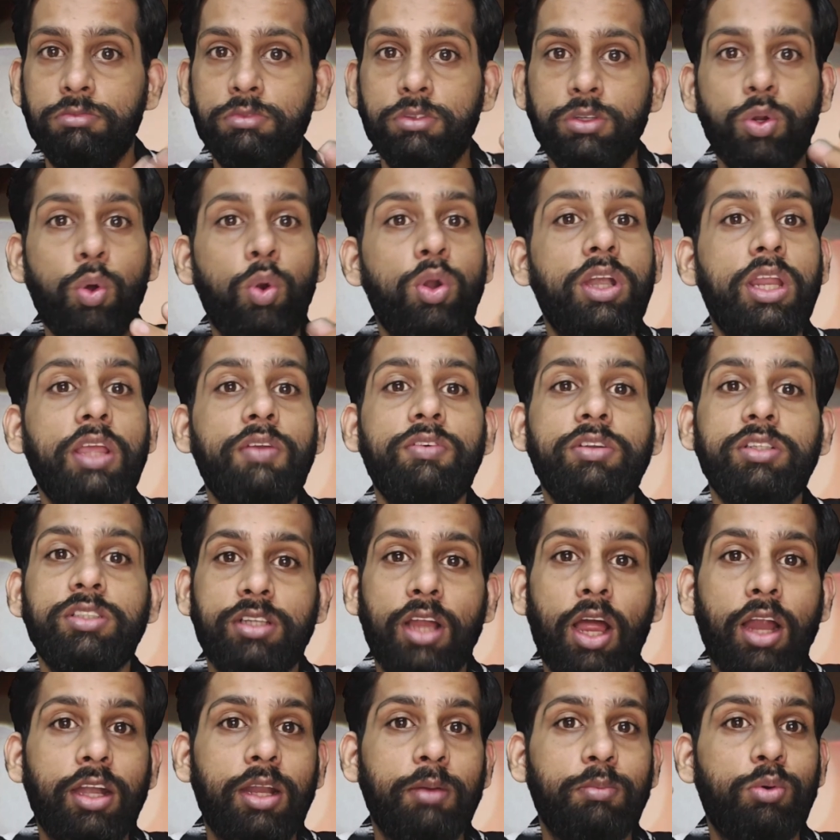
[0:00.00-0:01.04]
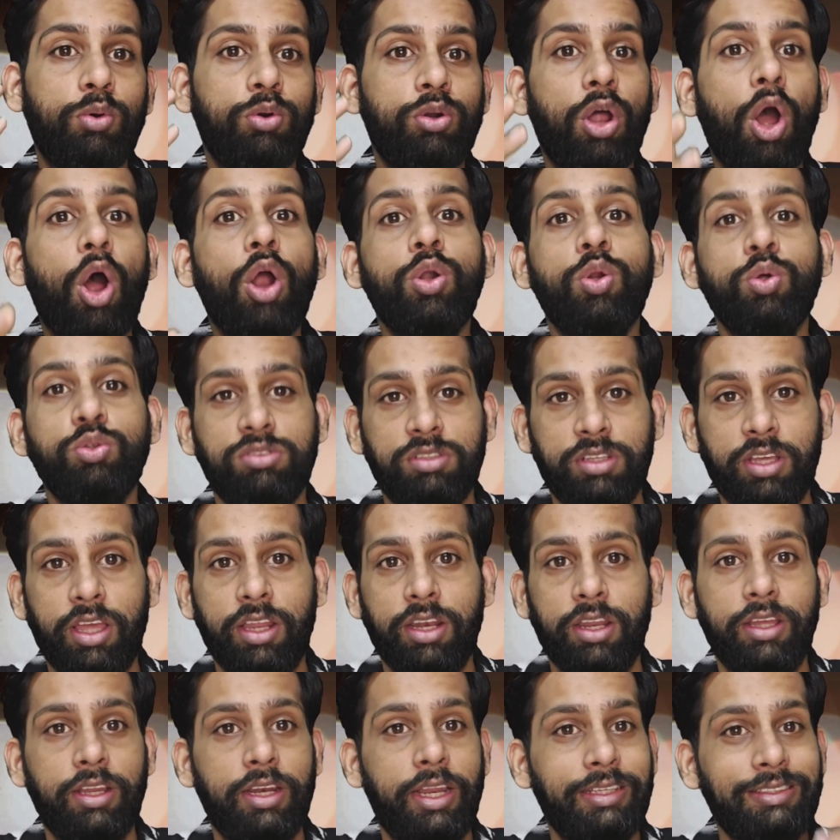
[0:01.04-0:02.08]
Don't even start about auto
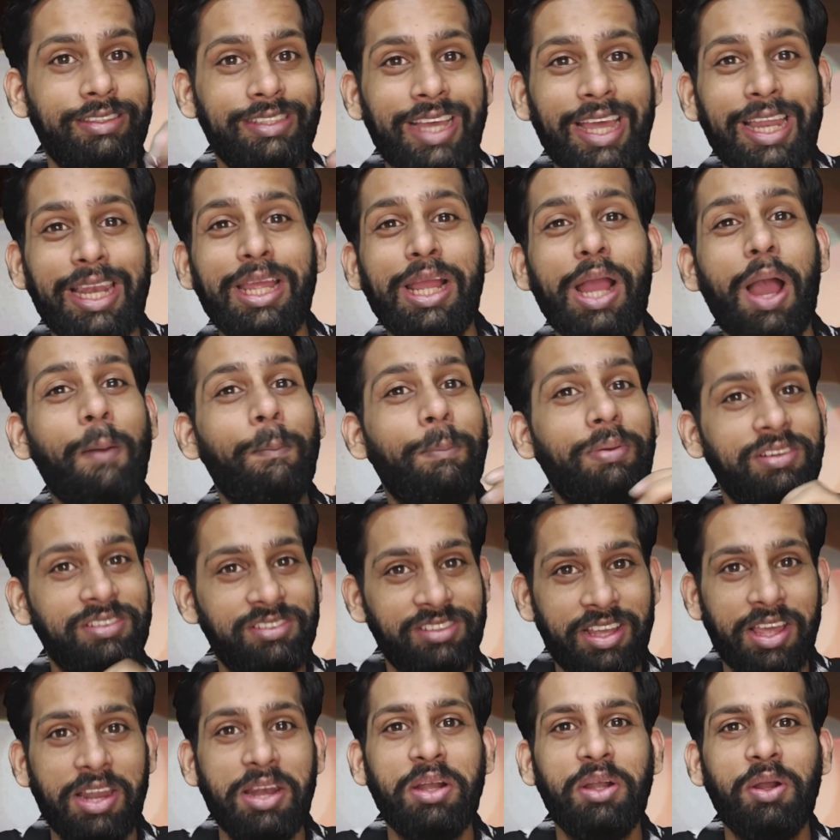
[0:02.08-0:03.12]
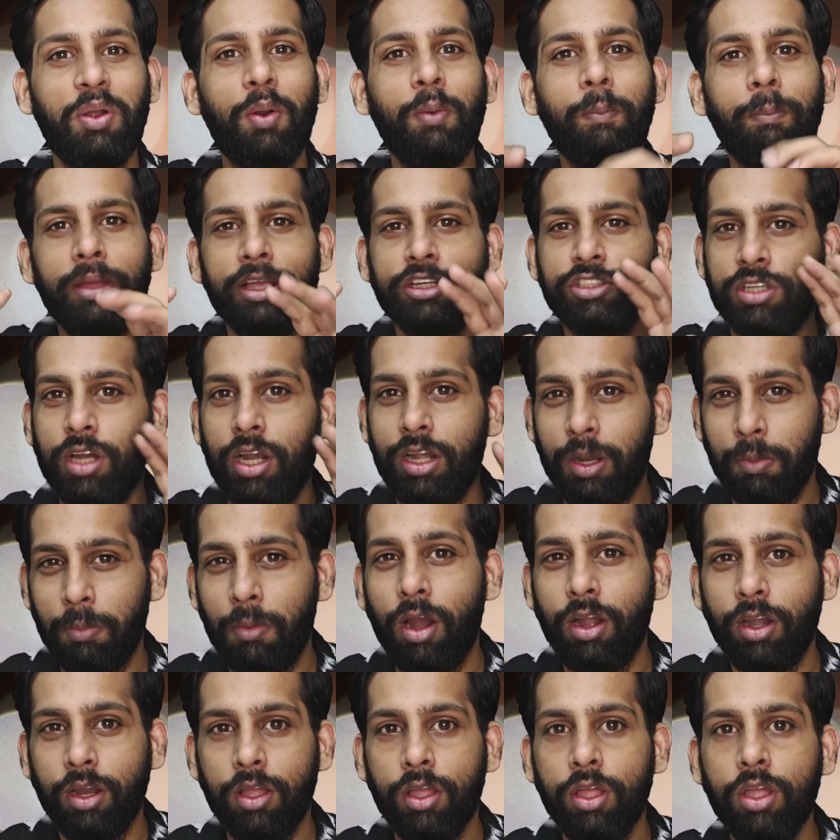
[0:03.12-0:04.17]
scaling, like scaling up and scaling down based on
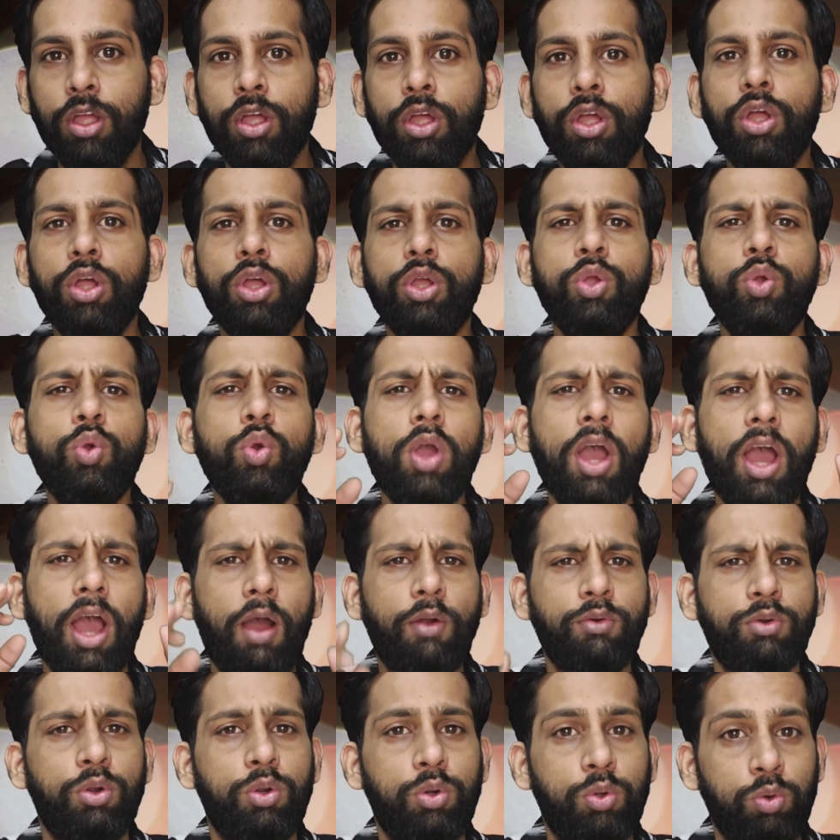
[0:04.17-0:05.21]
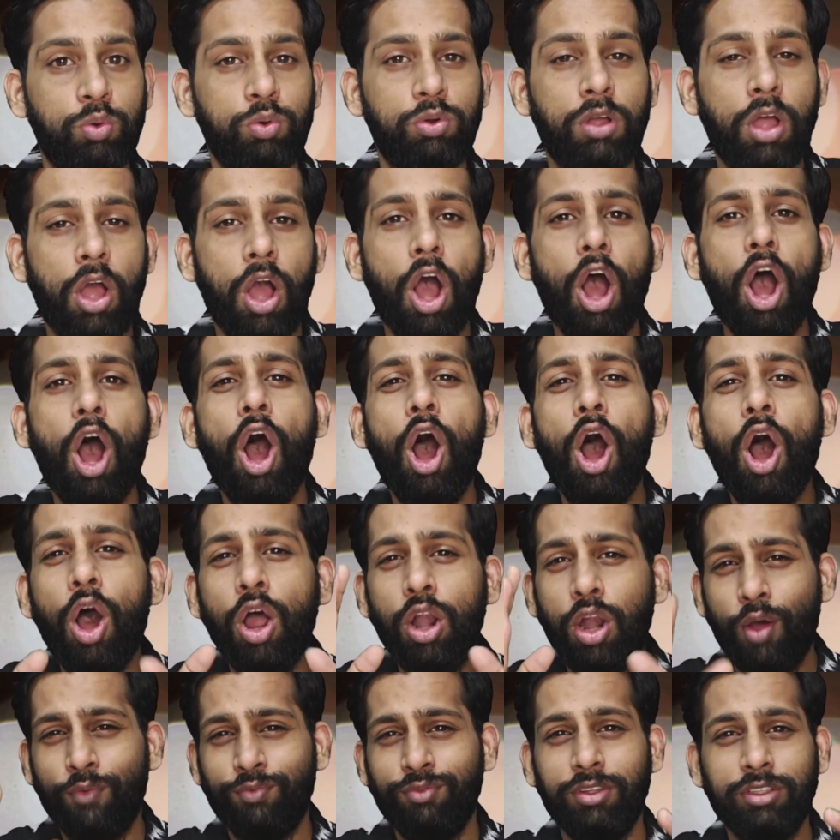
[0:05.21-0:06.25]
demand. You have to do
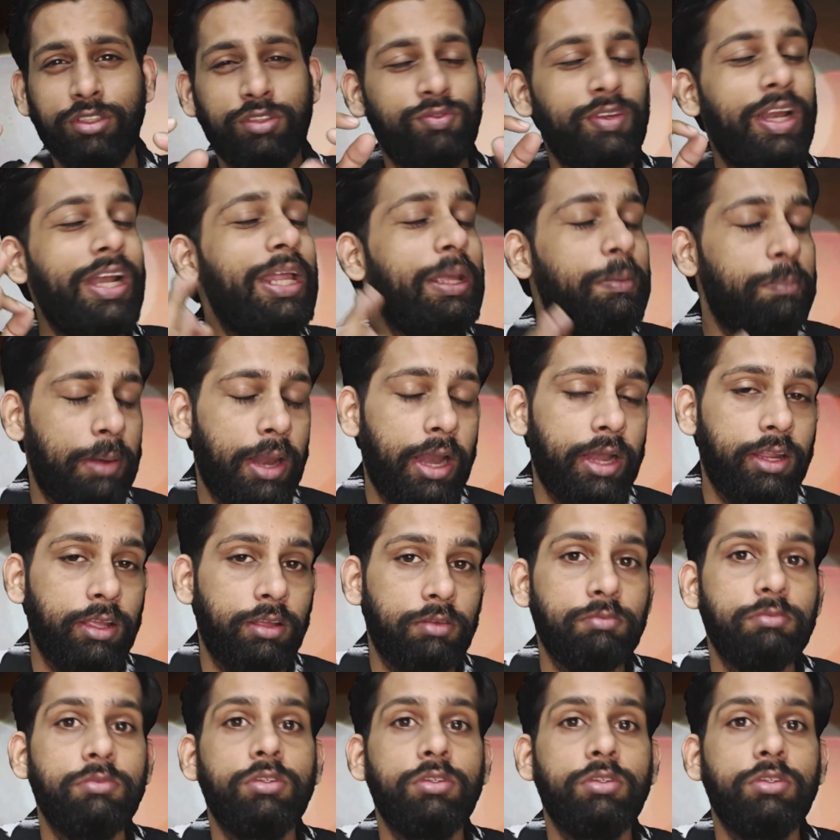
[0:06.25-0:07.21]
all of this database